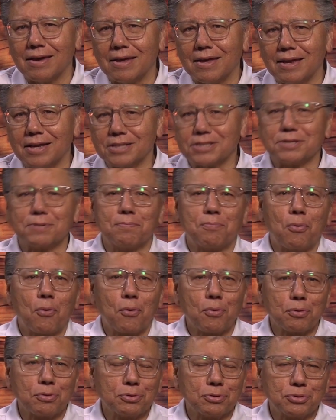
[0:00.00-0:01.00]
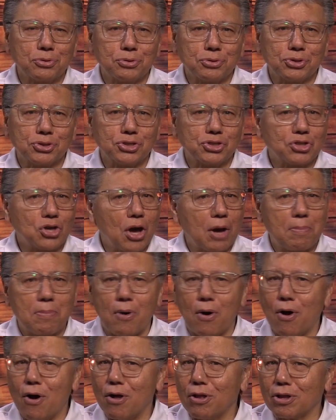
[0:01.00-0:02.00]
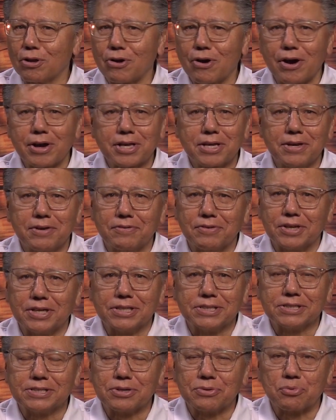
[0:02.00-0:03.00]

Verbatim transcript: It is important to stop all our activities